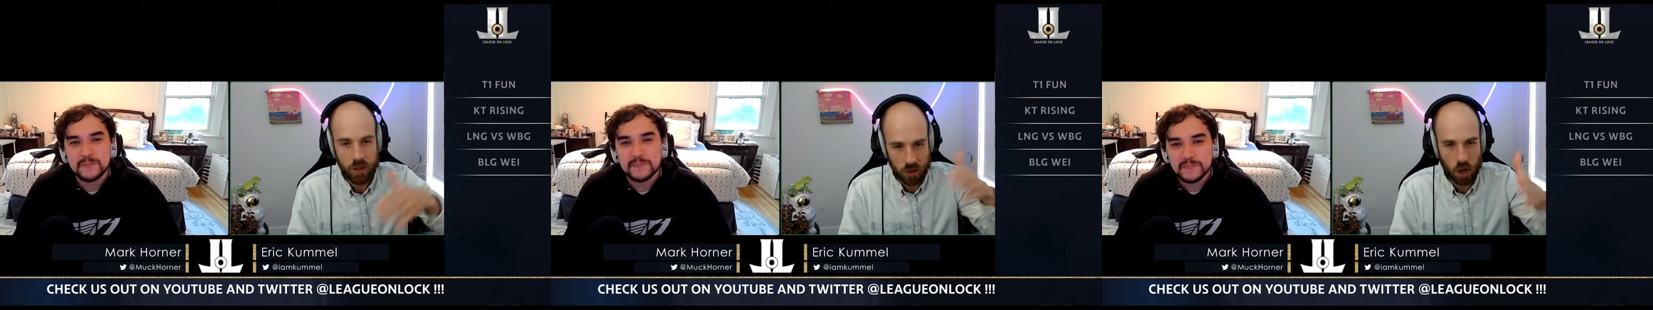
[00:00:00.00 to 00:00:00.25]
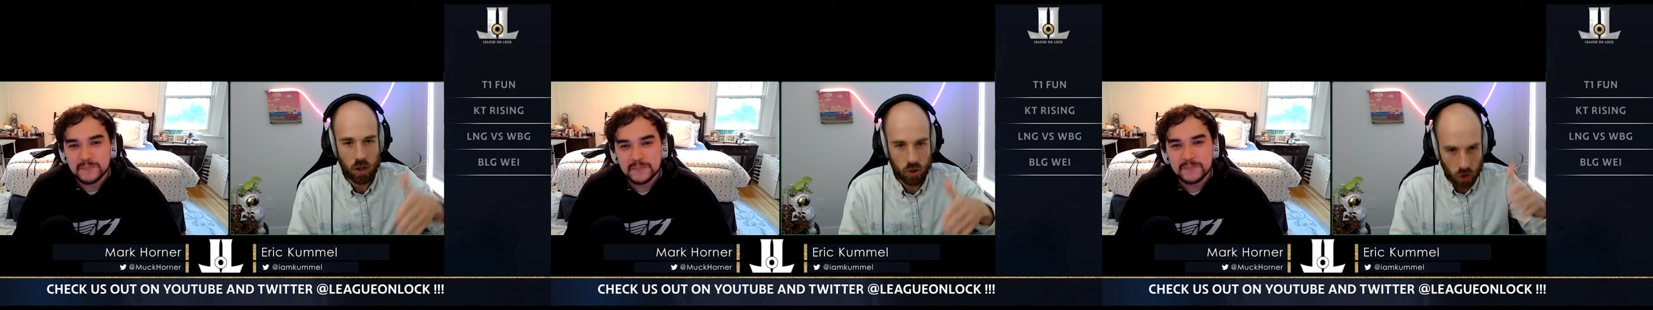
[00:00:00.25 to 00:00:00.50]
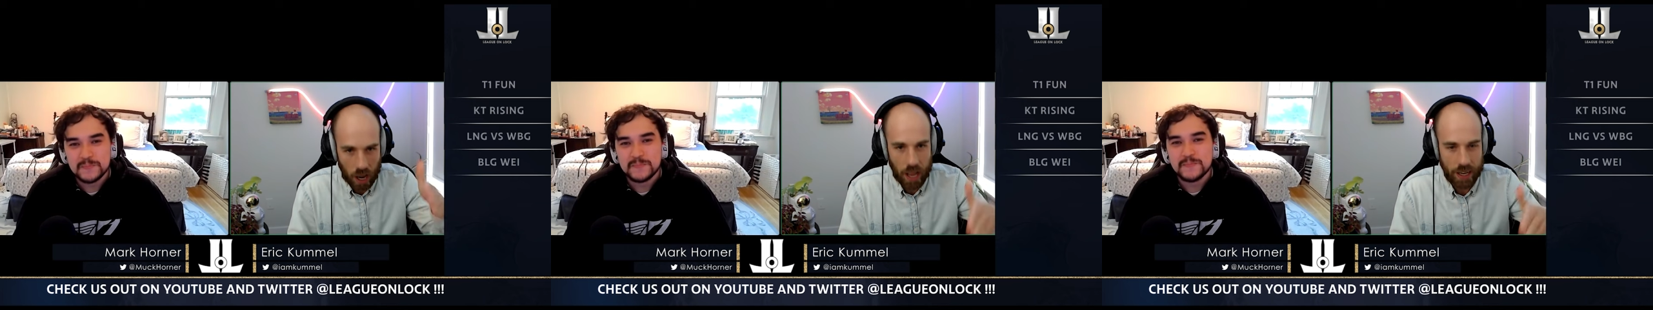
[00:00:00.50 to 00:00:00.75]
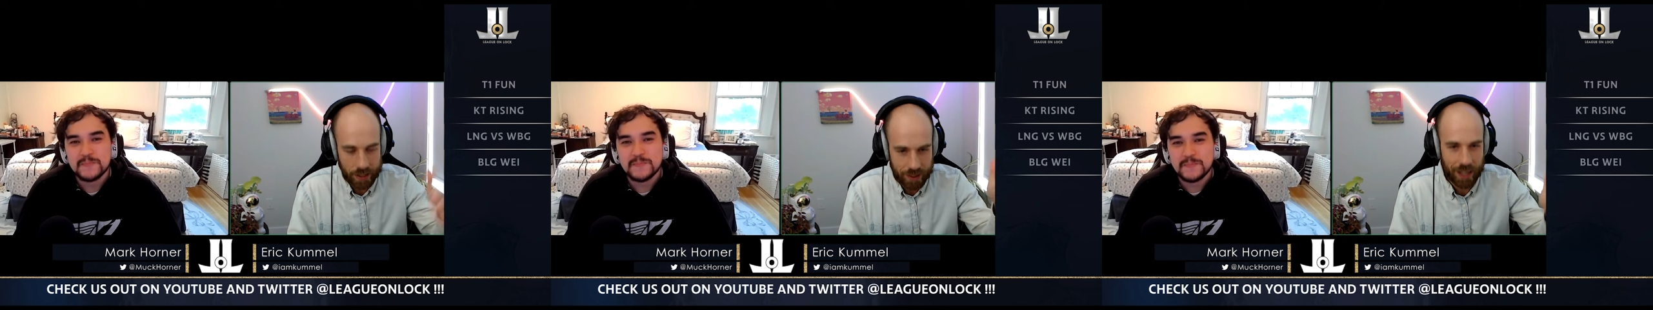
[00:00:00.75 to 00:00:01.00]
Speaker 1: start
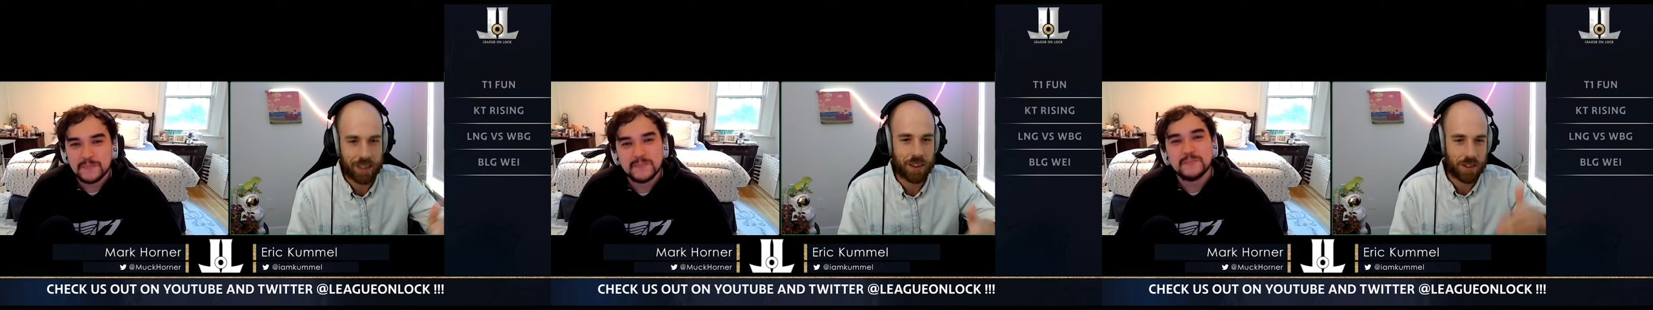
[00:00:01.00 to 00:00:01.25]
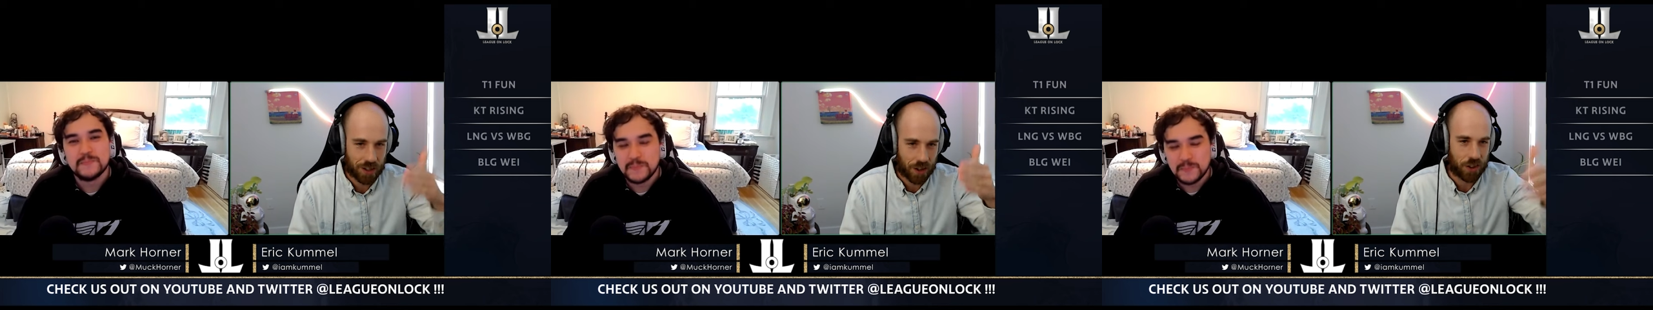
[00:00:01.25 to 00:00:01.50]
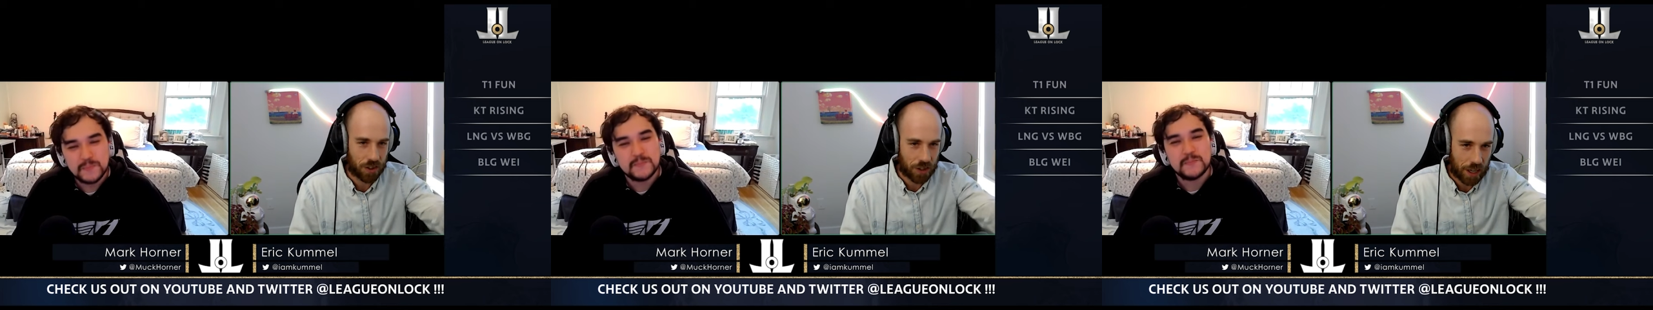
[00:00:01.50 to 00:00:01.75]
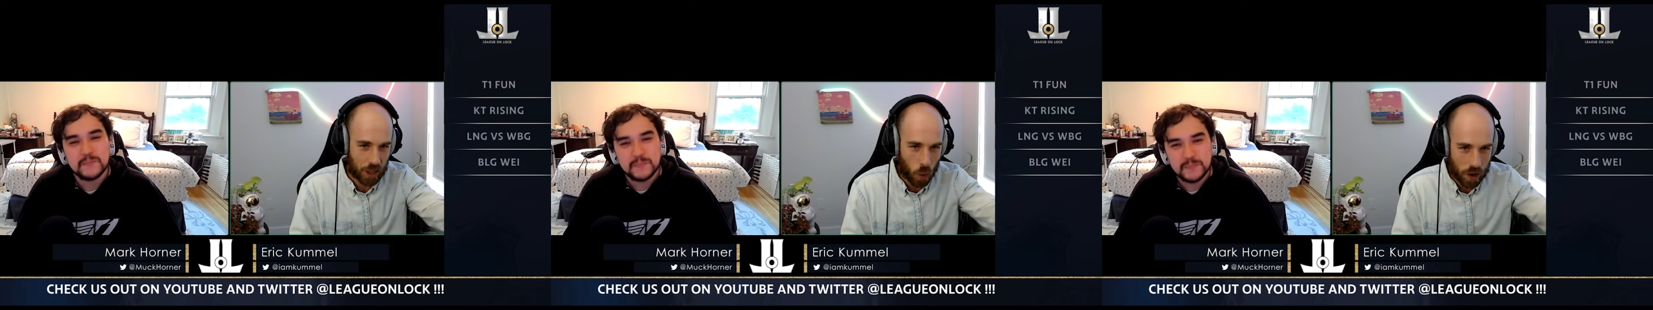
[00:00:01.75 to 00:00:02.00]
trying and take this seriously
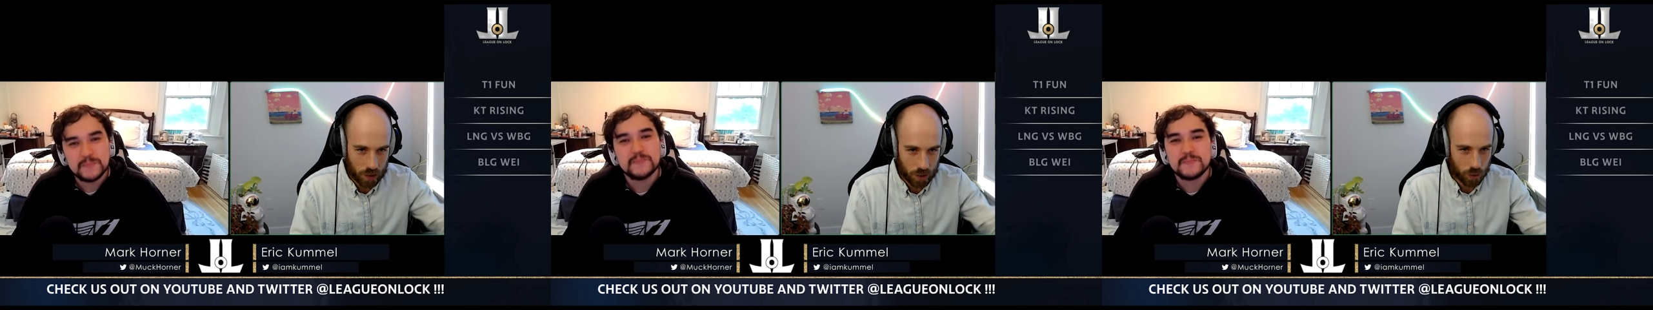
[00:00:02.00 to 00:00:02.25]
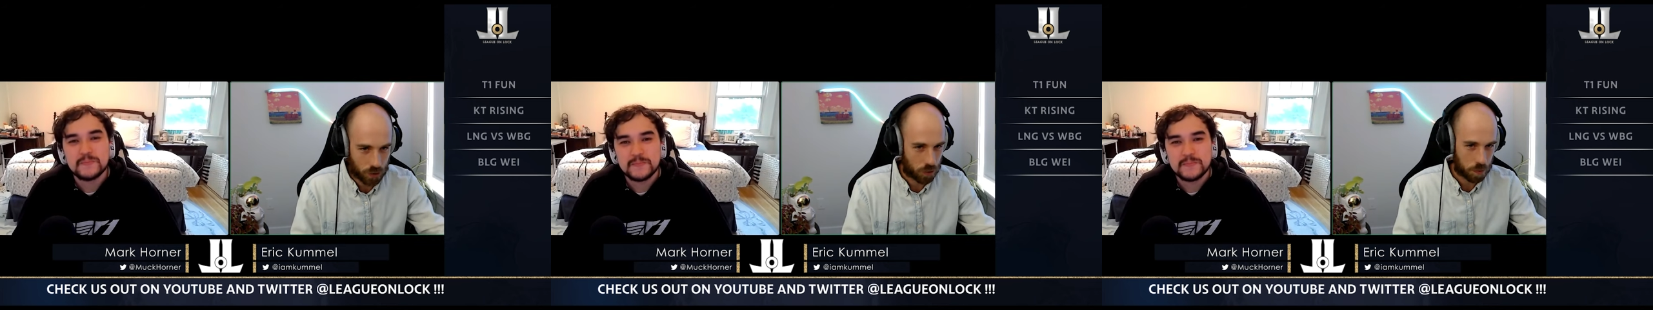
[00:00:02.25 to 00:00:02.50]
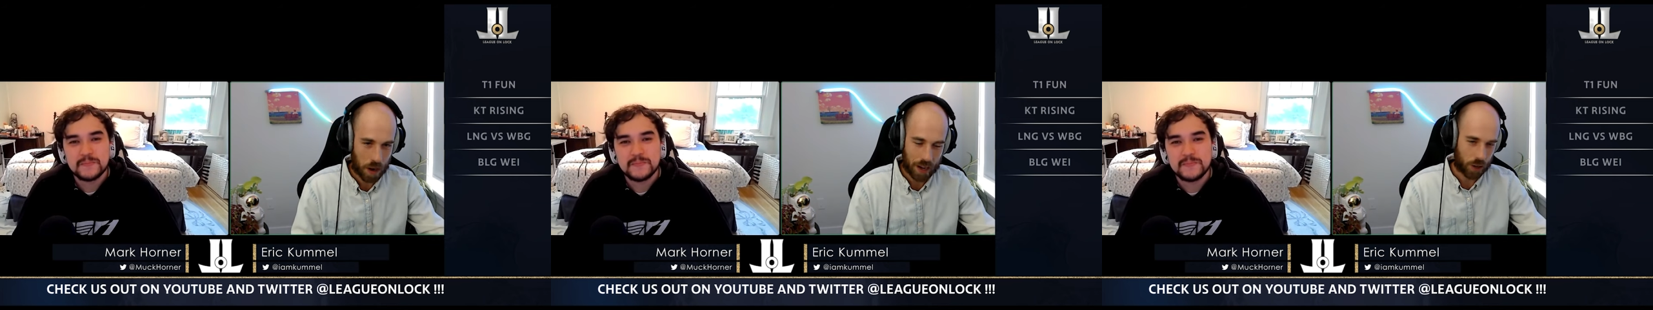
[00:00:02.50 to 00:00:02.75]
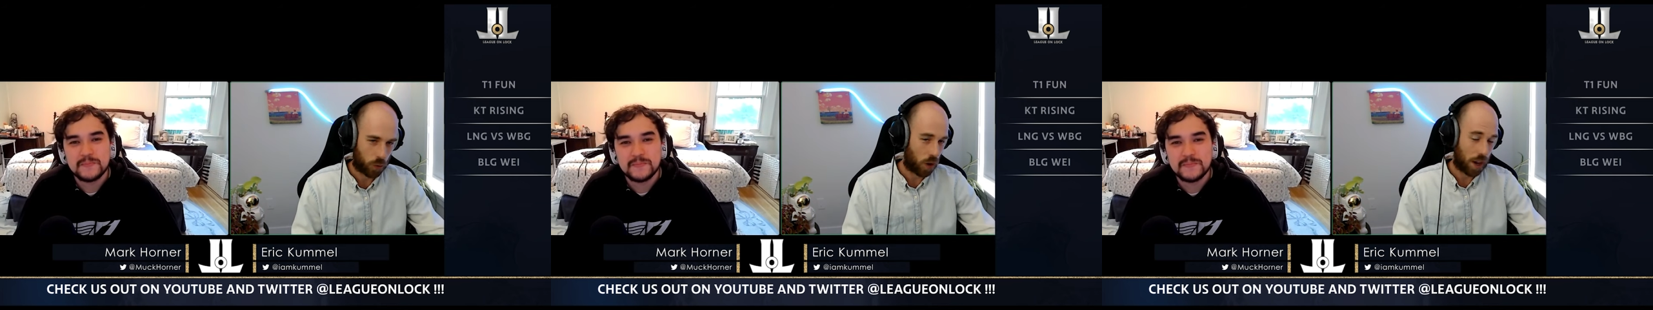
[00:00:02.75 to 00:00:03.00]
and go on a losers
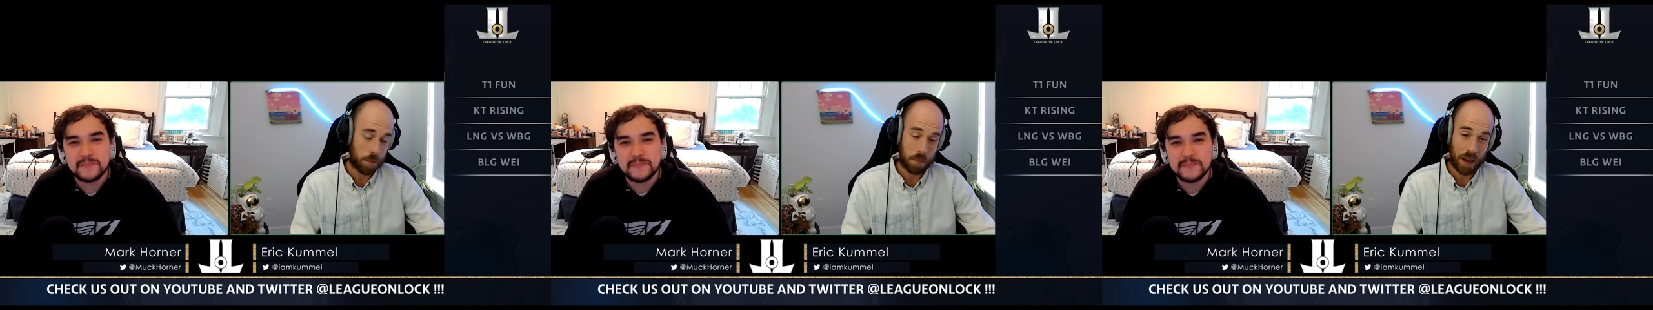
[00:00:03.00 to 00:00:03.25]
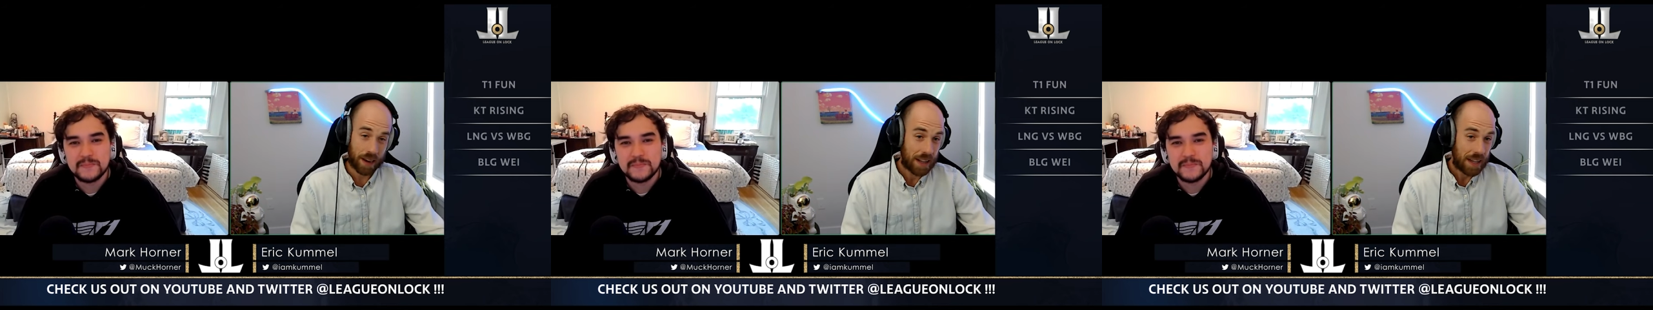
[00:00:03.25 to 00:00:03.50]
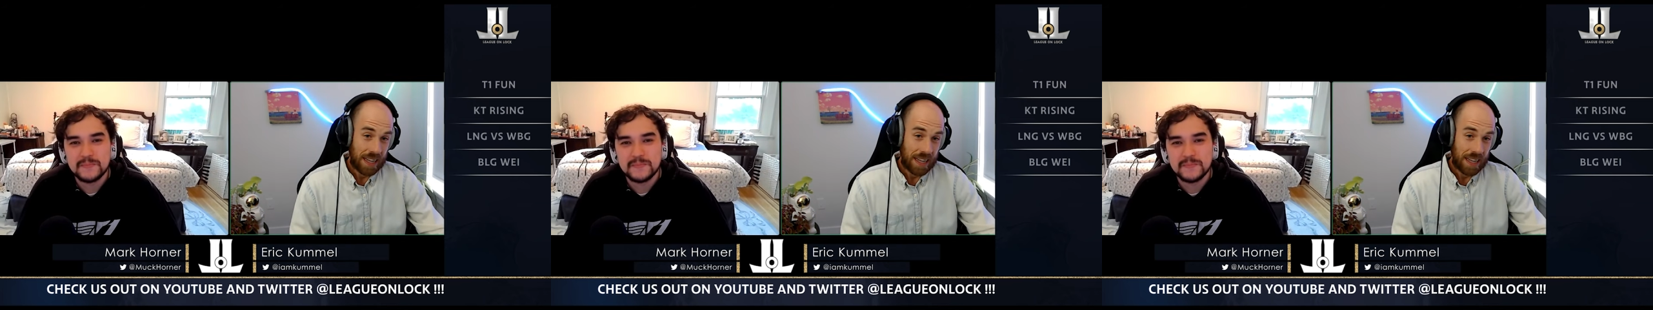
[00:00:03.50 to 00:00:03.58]
bracket run, but